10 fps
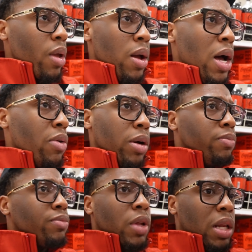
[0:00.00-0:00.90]
I don't
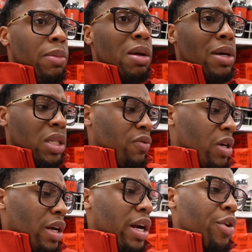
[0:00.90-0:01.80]
know. Let me get my stuff
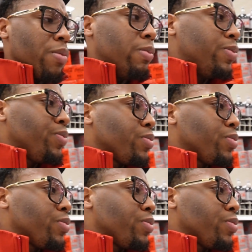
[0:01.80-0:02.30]
so I get out of here.